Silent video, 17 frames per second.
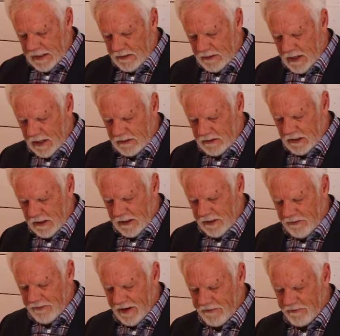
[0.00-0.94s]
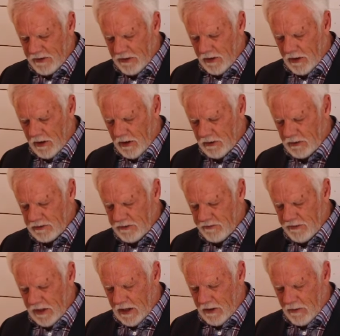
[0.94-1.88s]
and not to live after the laws
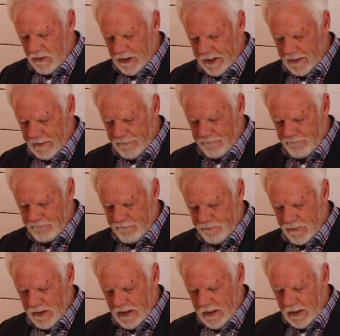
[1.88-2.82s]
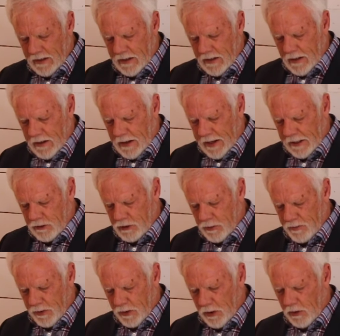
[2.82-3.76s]
of Yahweh, and
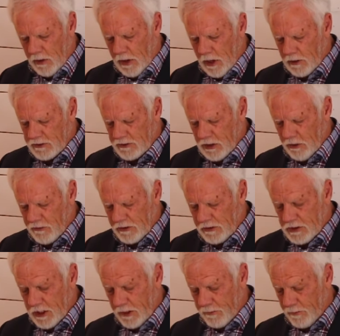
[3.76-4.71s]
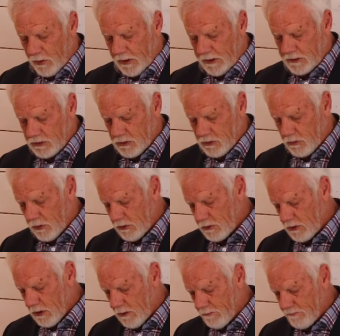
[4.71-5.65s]
to pollute also the temple in
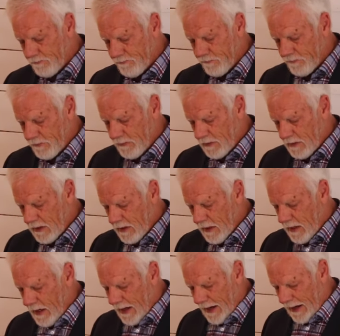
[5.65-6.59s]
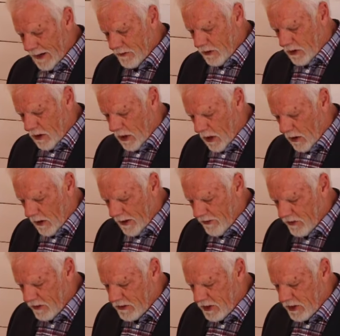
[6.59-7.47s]
Jerusalem, and to call it the